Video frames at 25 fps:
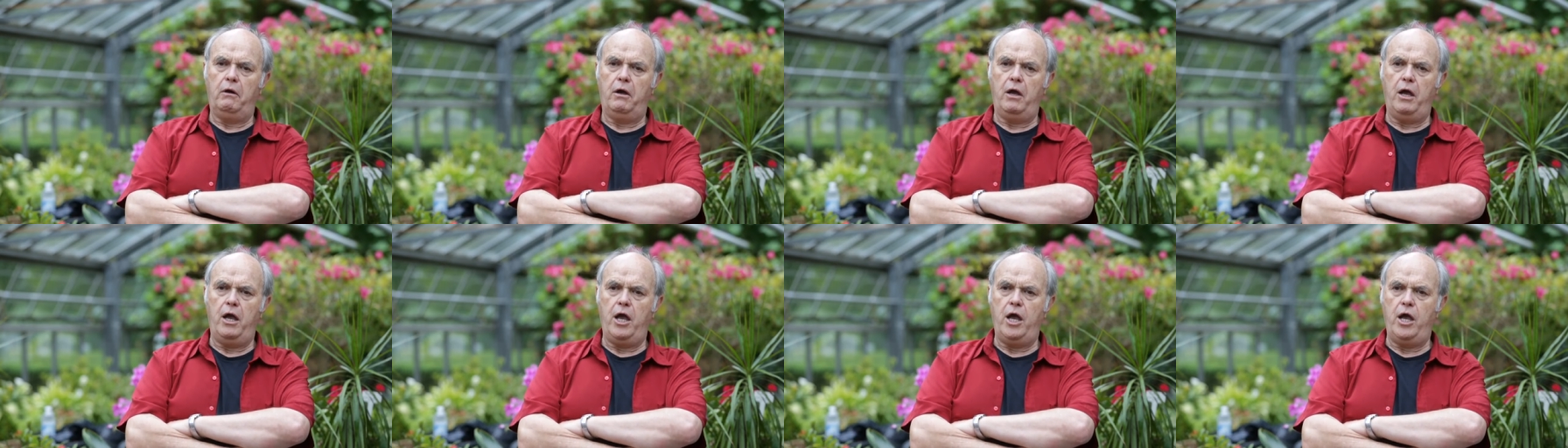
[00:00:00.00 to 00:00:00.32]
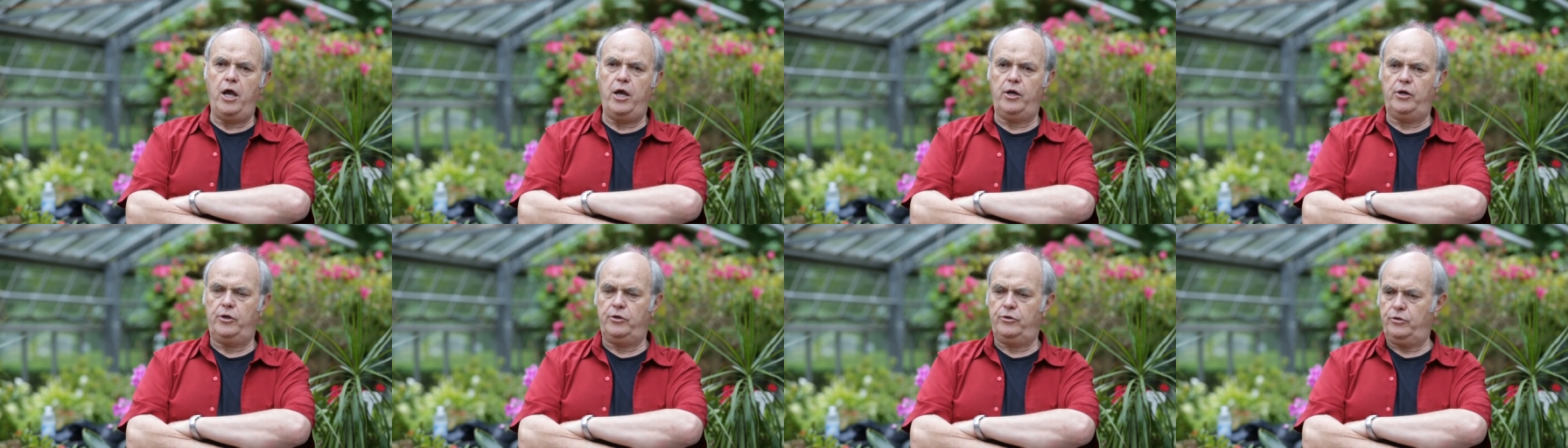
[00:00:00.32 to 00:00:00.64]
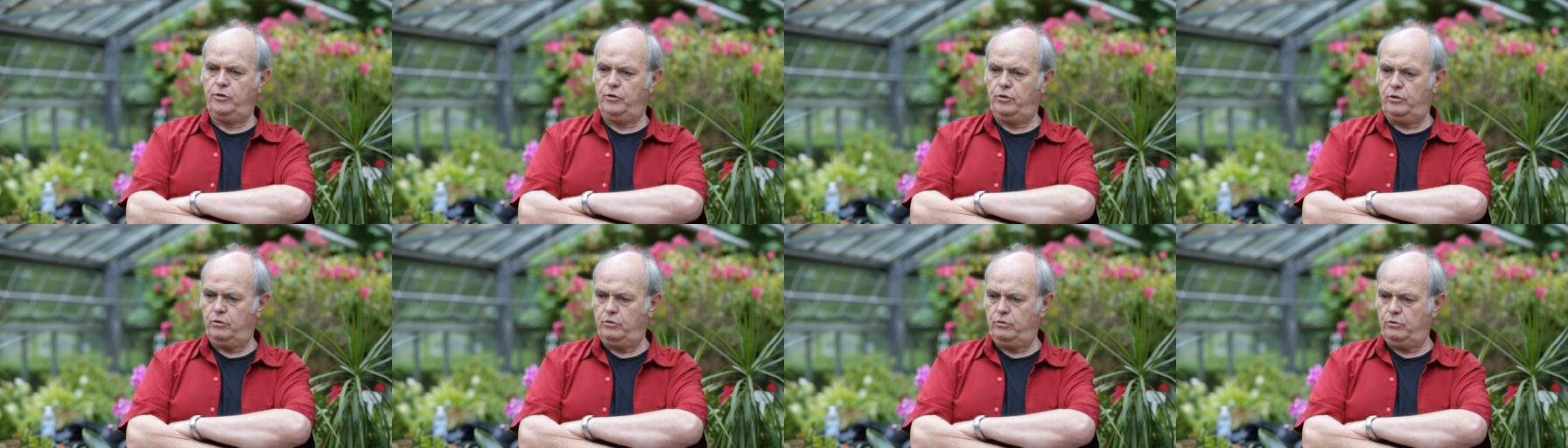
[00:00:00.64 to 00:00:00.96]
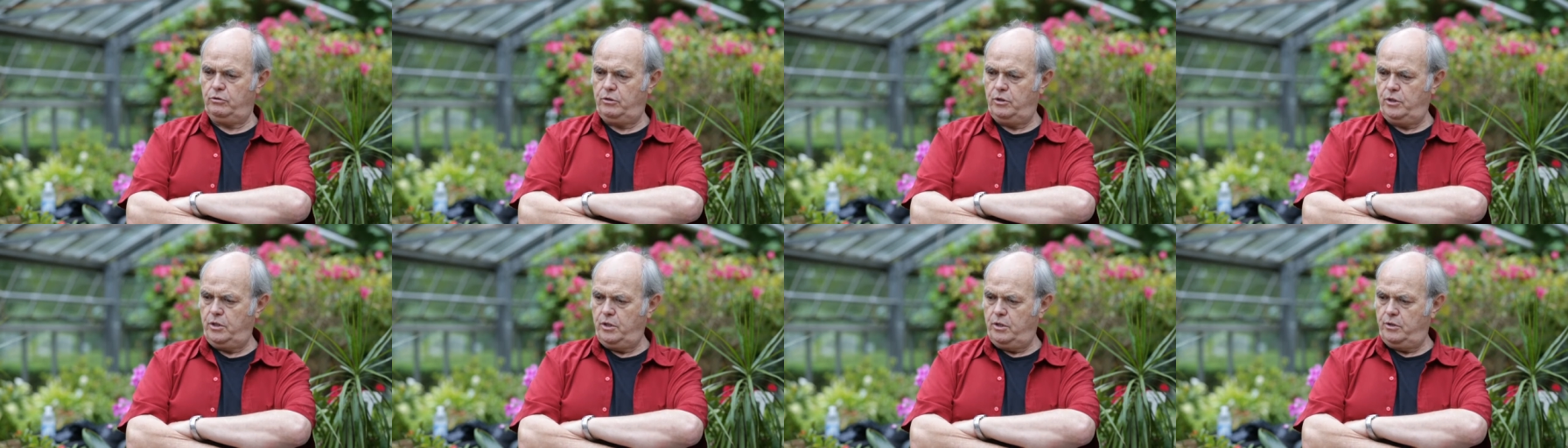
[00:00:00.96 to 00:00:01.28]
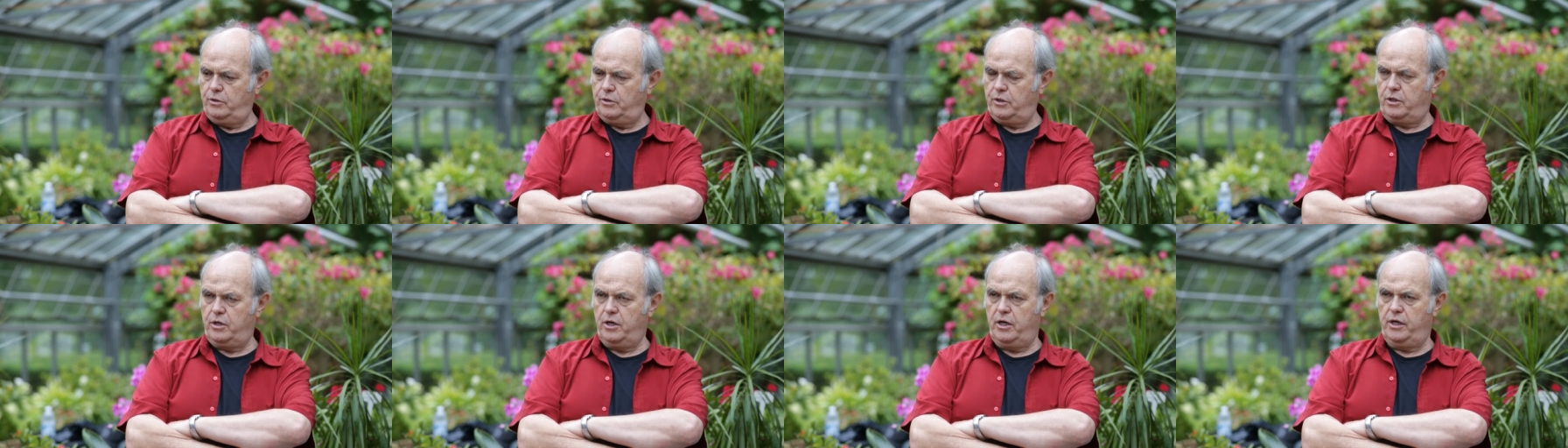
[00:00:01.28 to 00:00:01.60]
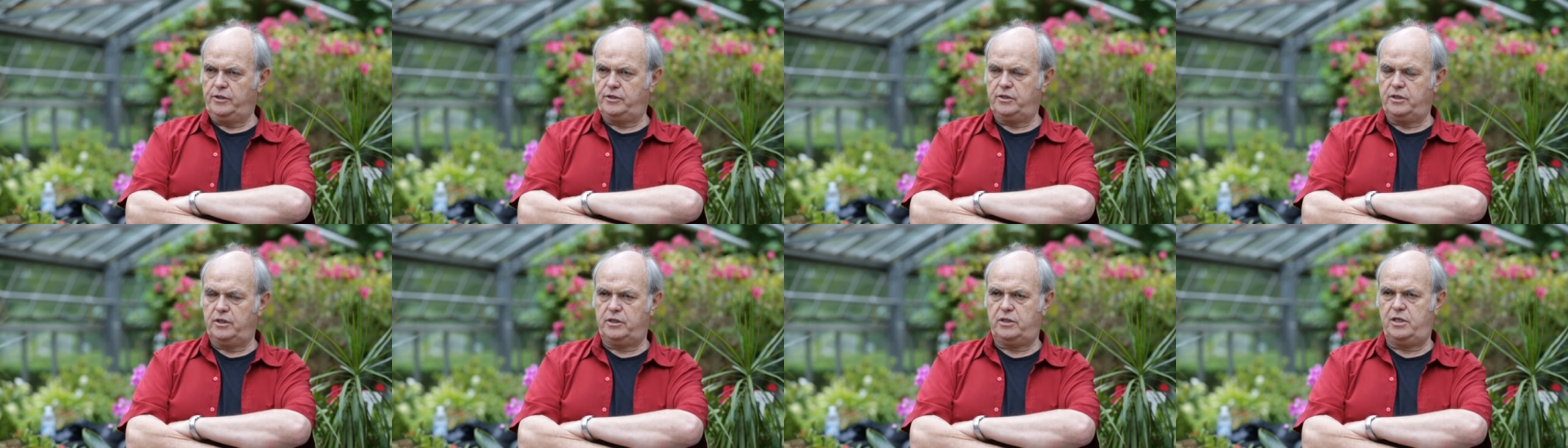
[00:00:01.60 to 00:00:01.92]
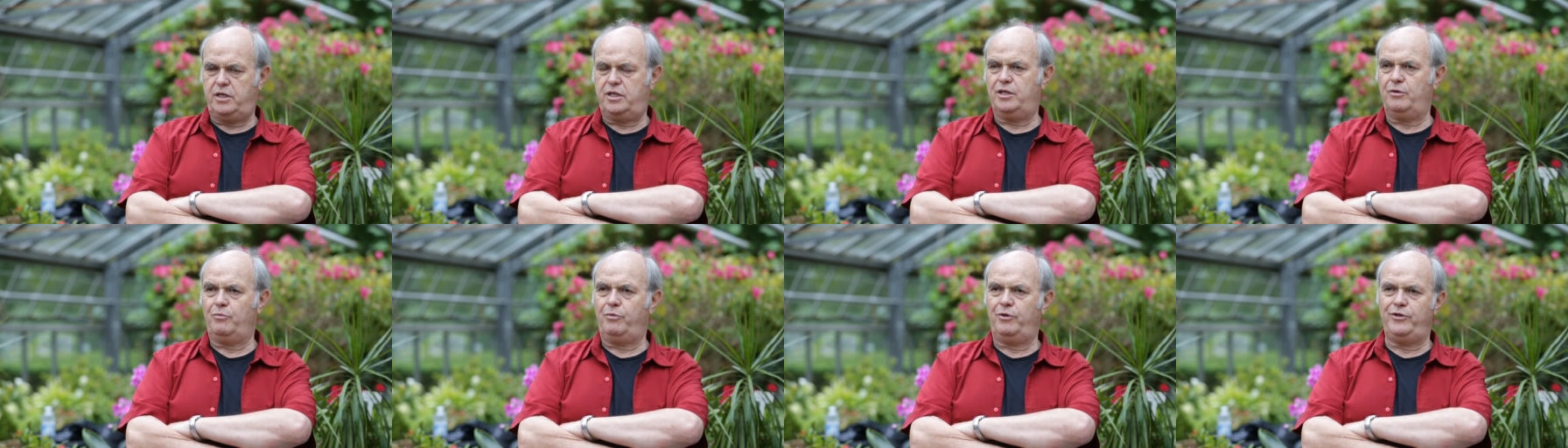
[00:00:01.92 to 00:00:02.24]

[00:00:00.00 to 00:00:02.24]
And uh, the girl says, she said,